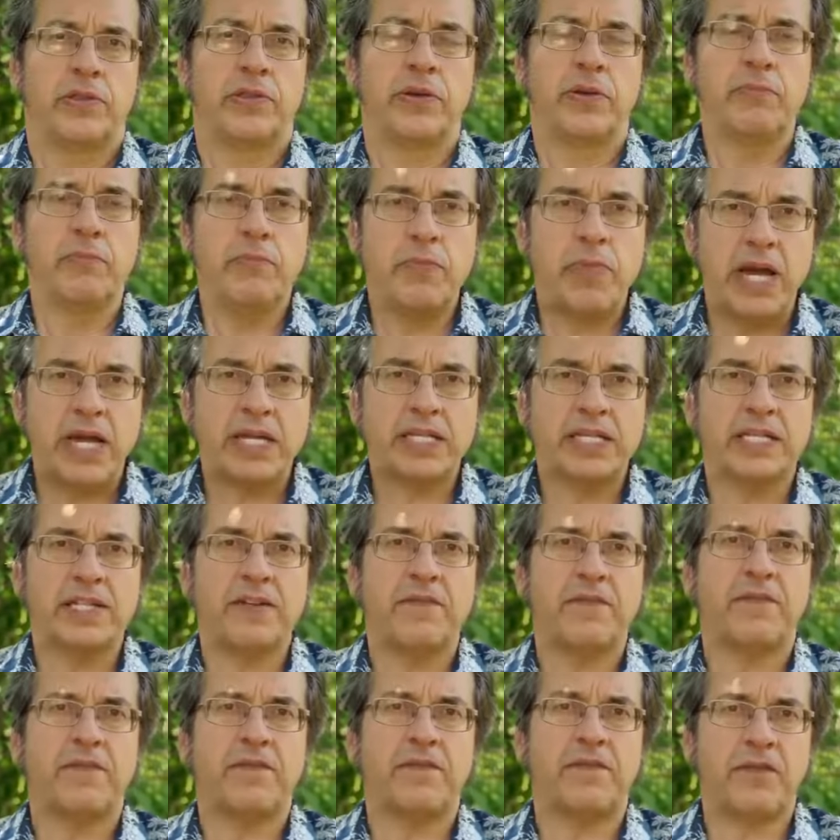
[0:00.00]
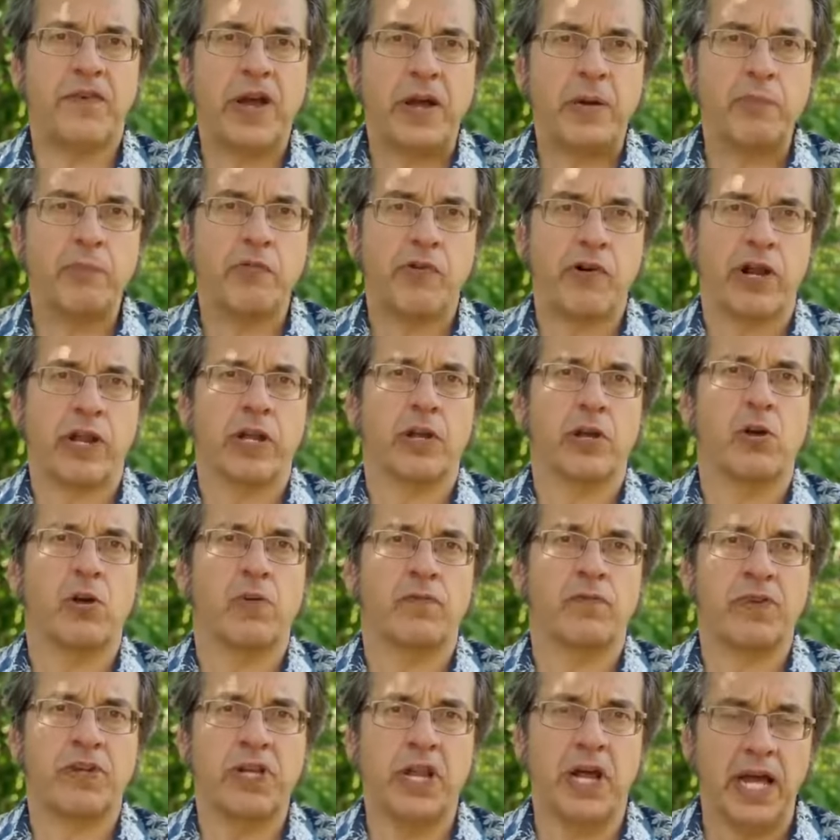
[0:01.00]
the massive fabric
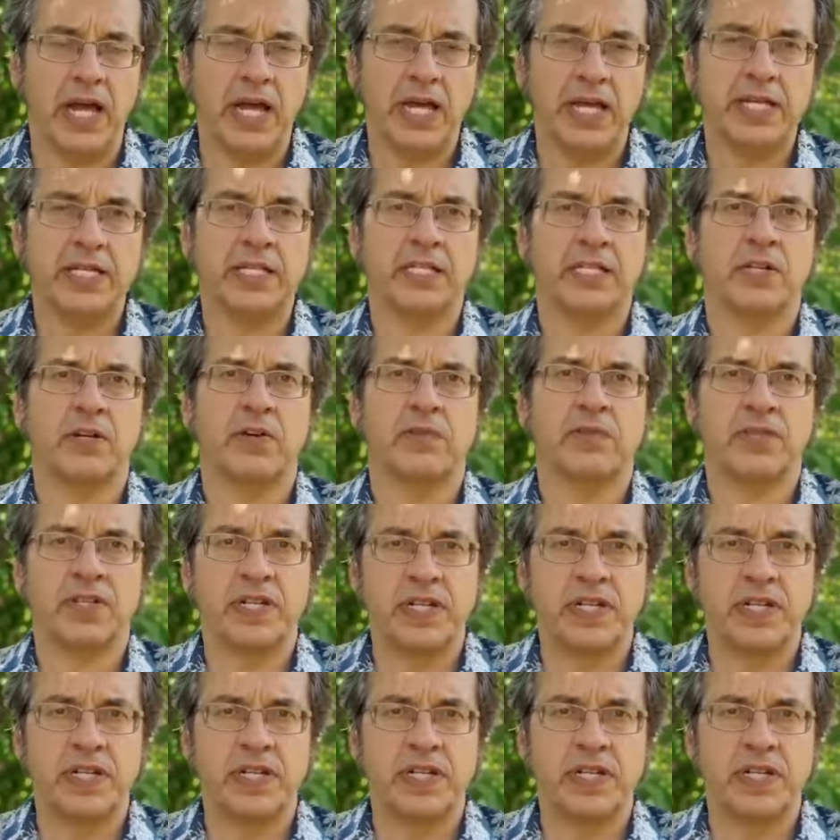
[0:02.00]
of lies, of